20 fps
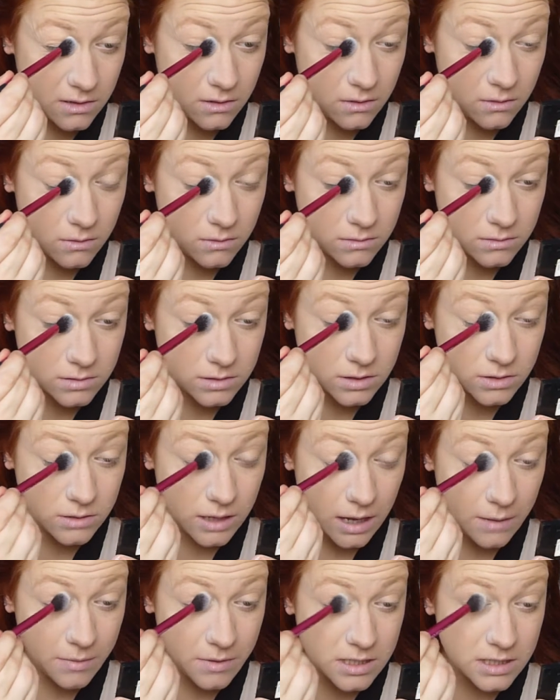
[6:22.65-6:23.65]
you
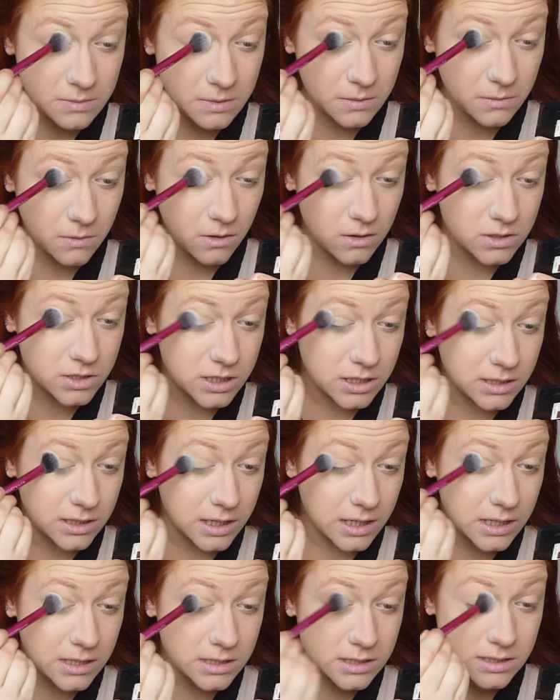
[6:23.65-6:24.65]
happen to be watching
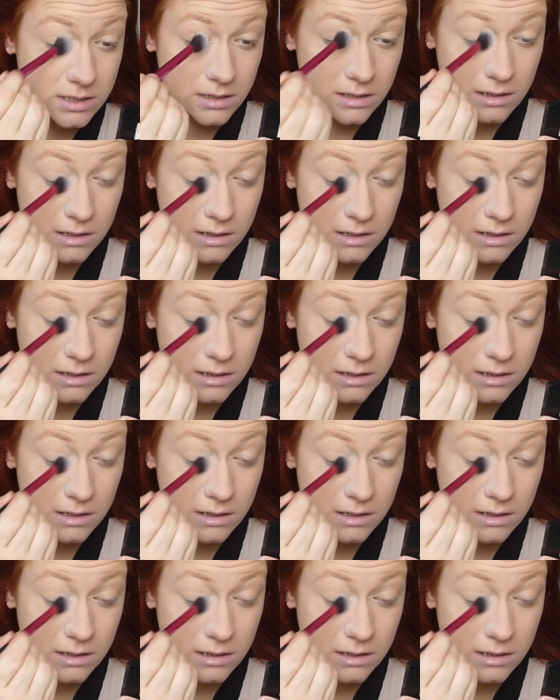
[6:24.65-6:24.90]
this,